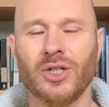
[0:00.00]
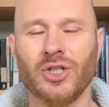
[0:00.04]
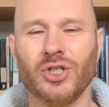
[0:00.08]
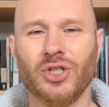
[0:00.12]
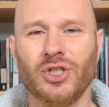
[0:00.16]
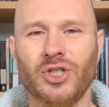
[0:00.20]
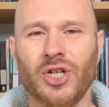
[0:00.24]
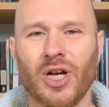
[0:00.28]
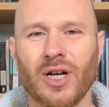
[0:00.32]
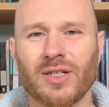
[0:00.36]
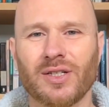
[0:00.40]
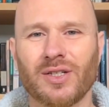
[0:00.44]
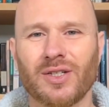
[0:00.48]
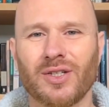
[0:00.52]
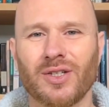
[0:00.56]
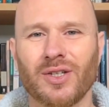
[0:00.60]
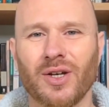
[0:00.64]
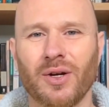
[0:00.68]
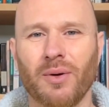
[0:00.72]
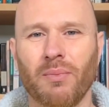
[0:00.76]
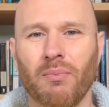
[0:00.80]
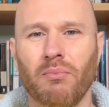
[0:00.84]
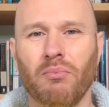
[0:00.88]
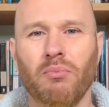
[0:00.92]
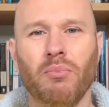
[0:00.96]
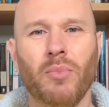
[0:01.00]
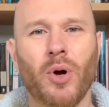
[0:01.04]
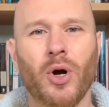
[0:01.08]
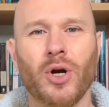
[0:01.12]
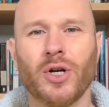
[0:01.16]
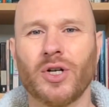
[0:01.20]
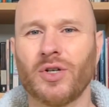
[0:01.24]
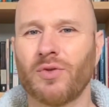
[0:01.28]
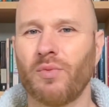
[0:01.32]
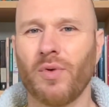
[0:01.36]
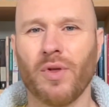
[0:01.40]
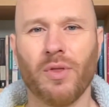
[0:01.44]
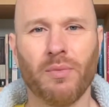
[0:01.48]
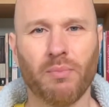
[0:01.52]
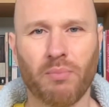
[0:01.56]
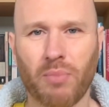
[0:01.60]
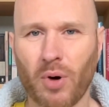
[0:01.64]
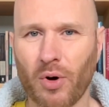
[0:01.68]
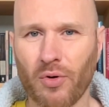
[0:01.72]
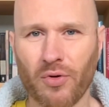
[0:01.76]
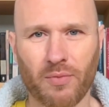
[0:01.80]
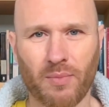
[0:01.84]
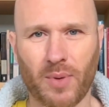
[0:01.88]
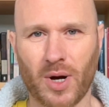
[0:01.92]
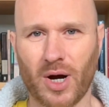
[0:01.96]
just merge with
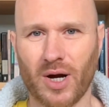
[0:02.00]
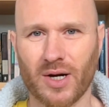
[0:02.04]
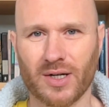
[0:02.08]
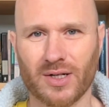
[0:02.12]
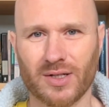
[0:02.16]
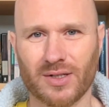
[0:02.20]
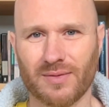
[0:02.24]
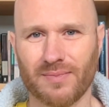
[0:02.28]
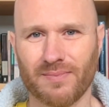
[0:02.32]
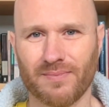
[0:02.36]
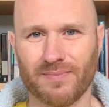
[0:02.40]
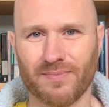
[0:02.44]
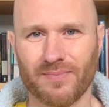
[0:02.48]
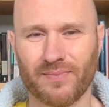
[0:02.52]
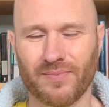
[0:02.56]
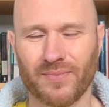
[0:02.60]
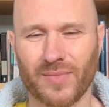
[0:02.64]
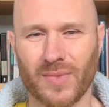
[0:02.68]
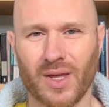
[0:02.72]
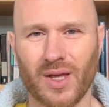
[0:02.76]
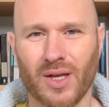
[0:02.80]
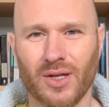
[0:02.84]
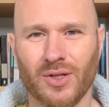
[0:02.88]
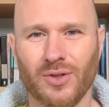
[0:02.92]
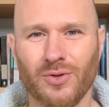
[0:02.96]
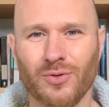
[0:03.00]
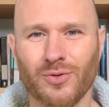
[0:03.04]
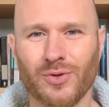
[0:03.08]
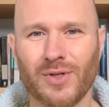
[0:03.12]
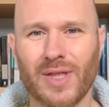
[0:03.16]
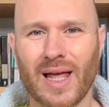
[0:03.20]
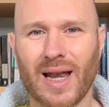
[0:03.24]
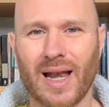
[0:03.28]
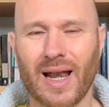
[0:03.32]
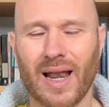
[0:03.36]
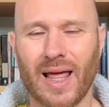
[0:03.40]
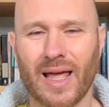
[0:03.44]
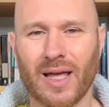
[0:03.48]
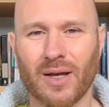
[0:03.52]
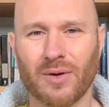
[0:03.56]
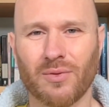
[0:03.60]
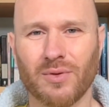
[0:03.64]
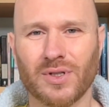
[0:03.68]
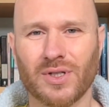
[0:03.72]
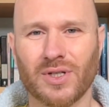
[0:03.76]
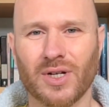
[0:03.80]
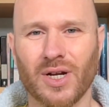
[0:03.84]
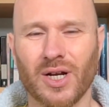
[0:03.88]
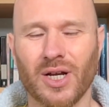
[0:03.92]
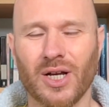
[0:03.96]
both parts. Use that
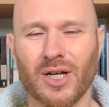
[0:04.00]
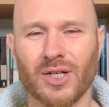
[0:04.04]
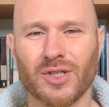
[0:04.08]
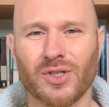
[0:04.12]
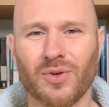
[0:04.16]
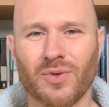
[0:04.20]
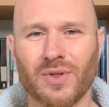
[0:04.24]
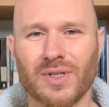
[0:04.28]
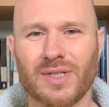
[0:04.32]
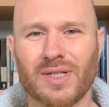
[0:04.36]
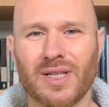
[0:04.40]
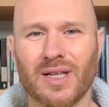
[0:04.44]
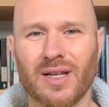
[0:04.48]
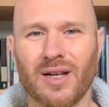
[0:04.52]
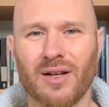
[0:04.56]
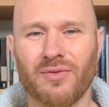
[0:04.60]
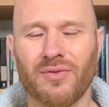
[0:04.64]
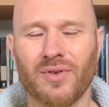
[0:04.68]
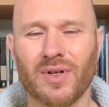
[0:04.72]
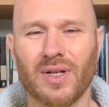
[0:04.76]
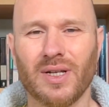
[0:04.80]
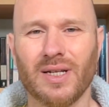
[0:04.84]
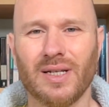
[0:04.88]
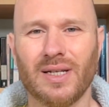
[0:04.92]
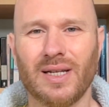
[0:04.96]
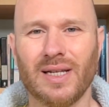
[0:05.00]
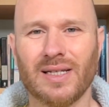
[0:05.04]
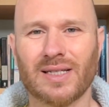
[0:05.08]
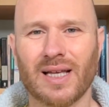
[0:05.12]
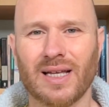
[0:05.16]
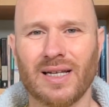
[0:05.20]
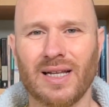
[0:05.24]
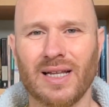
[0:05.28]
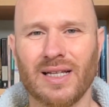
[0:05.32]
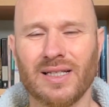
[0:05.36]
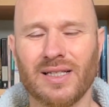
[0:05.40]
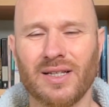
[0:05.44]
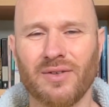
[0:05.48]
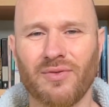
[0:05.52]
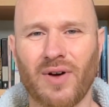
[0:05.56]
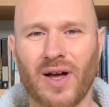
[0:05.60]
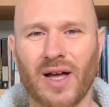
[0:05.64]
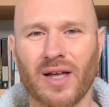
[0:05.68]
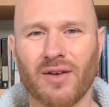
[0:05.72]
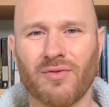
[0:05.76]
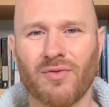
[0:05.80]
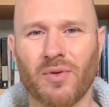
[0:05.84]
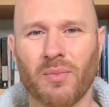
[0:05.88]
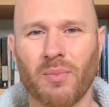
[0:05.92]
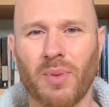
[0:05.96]
language. So instead of
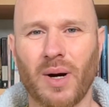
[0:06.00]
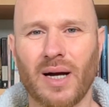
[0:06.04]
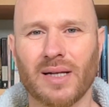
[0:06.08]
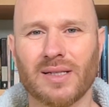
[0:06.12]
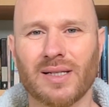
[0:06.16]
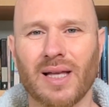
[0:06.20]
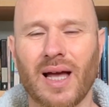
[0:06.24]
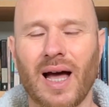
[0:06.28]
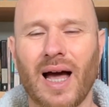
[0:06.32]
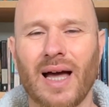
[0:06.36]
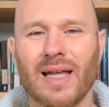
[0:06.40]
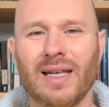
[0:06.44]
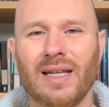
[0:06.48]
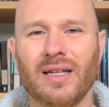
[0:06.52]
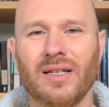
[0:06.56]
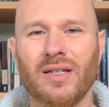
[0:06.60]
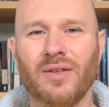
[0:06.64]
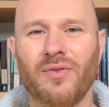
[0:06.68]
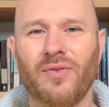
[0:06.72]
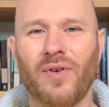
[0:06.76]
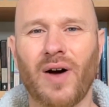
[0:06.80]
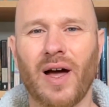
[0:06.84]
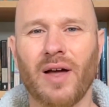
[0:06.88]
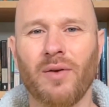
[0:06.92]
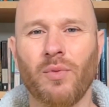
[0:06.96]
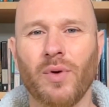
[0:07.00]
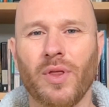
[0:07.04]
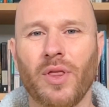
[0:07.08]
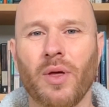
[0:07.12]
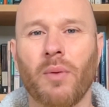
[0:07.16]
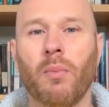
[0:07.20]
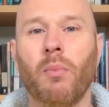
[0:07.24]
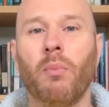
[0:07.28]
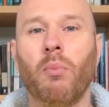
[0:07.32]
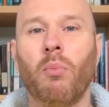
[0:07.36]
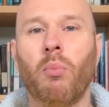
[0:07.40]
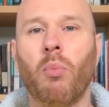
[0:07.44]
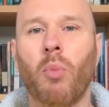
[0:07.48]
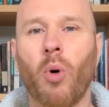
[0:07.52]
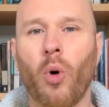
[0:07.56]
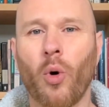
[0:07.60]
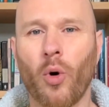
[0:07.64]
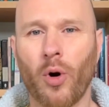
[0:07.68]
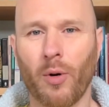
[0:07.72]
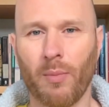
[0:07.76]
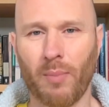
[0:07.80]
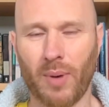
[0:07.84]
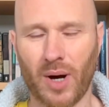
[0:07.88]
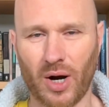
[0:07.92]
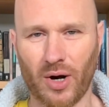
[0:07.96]
disidentifying from parts, identify with
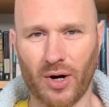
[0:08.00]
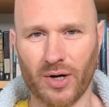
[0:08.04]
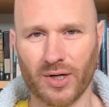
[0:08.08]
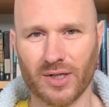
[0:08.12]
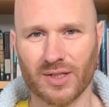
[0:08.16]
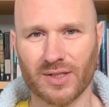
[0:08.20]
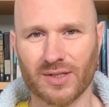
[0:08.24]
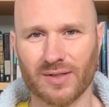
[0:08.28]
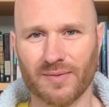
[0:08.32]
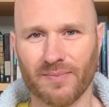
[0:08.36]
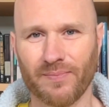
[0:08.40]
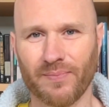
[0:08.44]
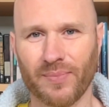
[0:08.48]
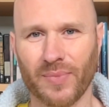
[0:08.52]
more parts.